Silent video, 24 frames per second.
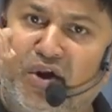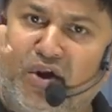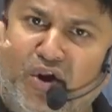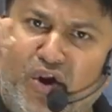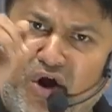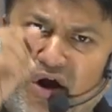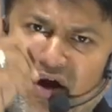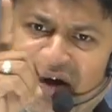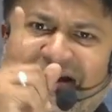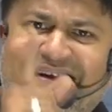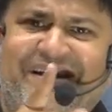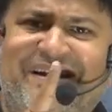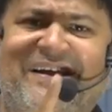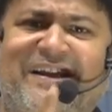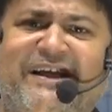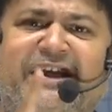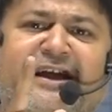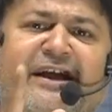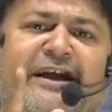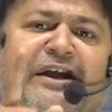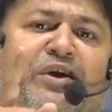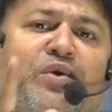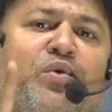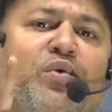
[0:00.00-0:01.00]
not getting
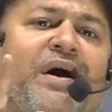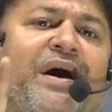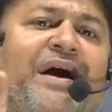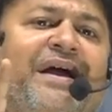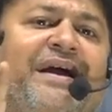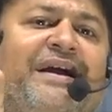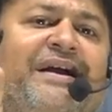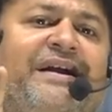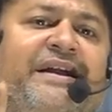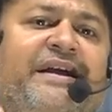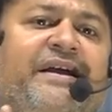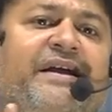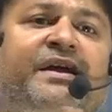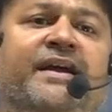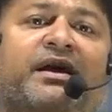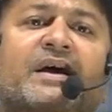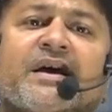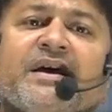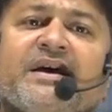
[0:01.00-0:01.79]
into IIT